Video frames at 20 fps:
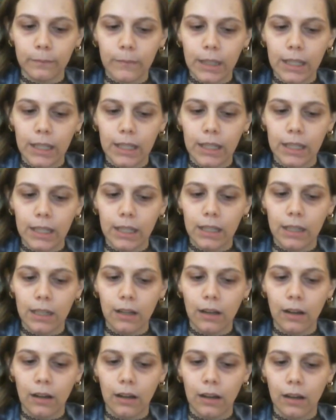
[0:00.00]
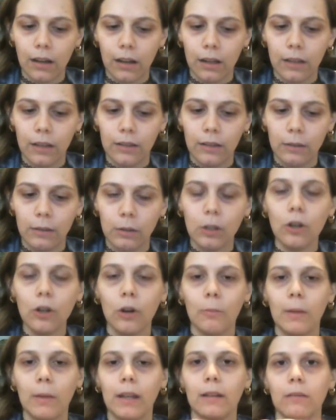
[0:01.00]
he, you
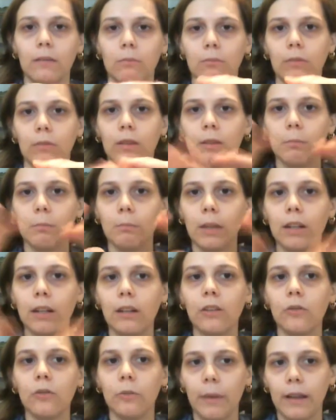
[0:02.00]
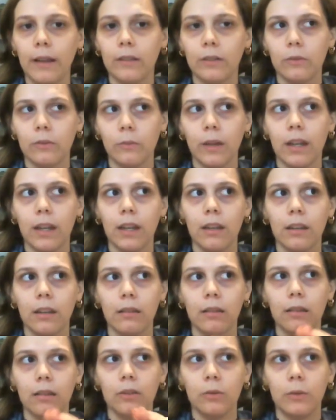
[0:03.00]
know, my nonna who passed
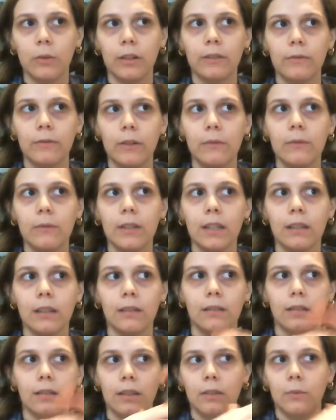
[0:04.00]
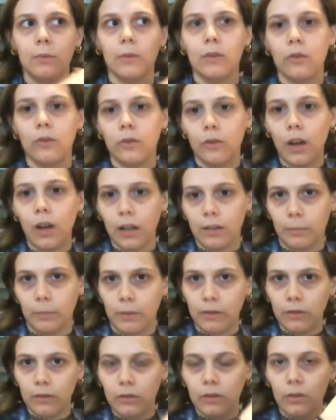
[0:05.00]
away in 2015, this was her
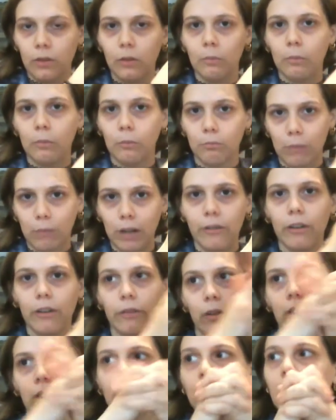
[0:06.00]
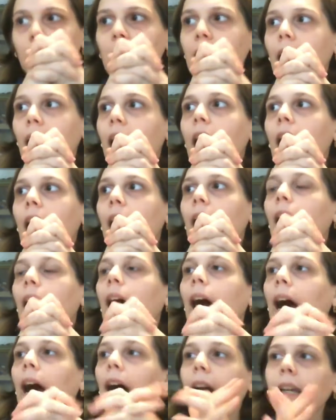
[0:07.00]
husband, so my grandfather.
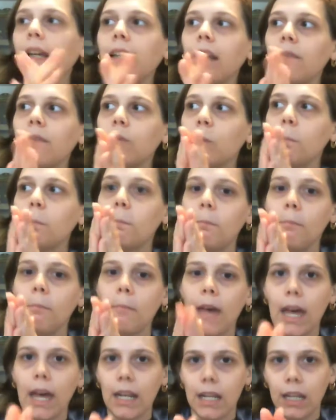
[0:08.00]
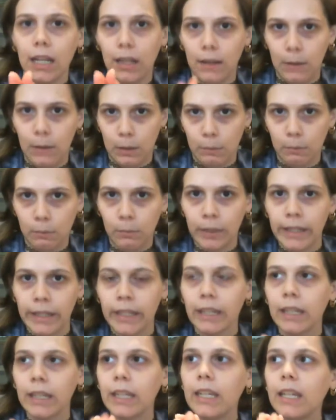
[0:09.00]
I never met him.
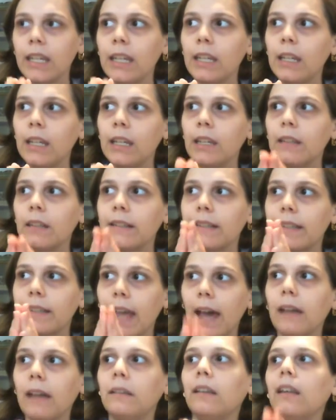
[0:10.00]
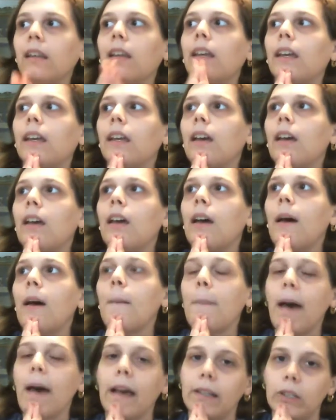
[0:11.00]
He sadly
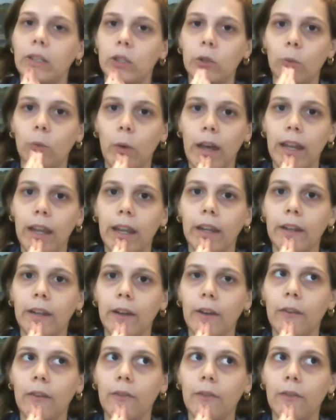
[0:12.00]
passed away